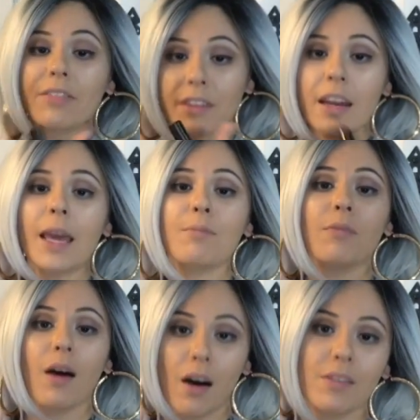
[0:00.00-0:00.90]
out the name
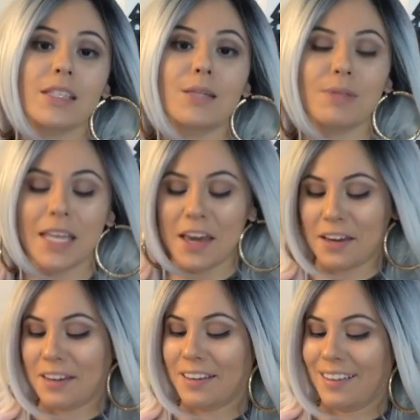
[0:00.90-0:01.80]
of this lipstick.
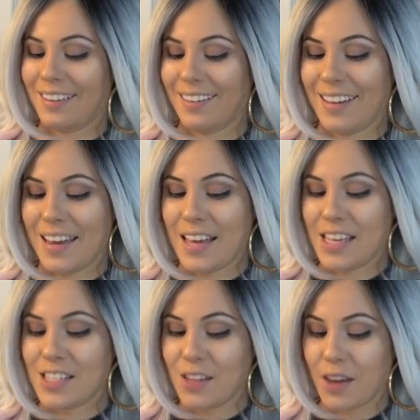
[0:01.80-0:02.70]

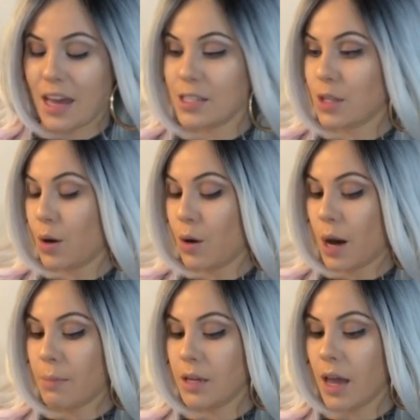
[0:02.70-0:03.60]
So yeah, so
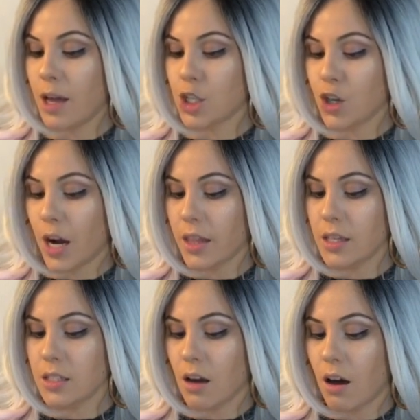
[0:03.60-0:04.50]
I'm going to try
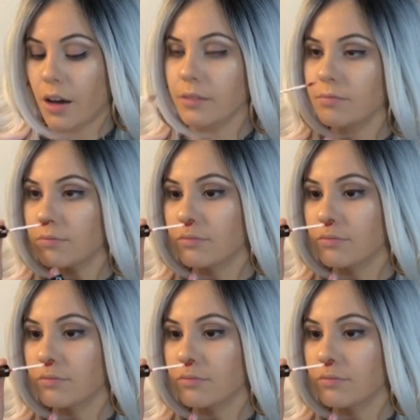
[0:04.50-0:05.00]
this on.